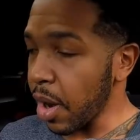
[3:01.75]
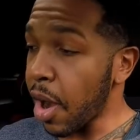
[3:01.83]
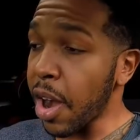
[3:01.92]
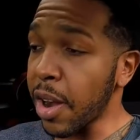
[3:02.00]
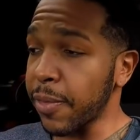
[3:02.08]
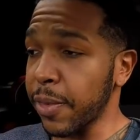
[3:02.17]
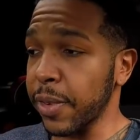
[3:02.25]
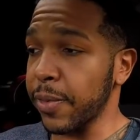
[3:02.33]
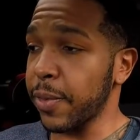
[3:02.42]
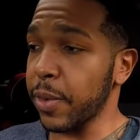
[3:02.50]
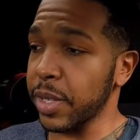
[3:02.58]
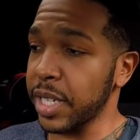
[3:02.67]
offered
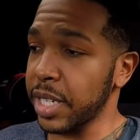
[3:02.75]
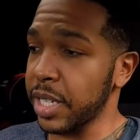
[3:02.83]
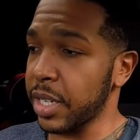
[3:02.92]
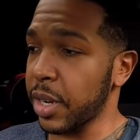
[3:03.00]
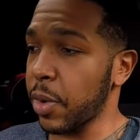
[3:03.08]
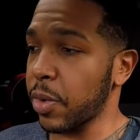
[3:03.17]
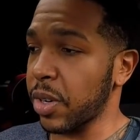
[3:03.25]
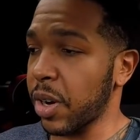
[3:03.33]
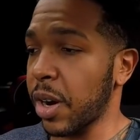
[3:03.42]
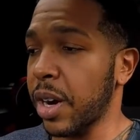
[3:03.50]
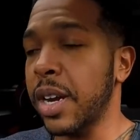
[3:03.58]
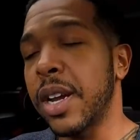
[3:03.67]
since it's an older
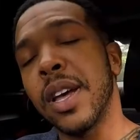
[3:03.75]
car.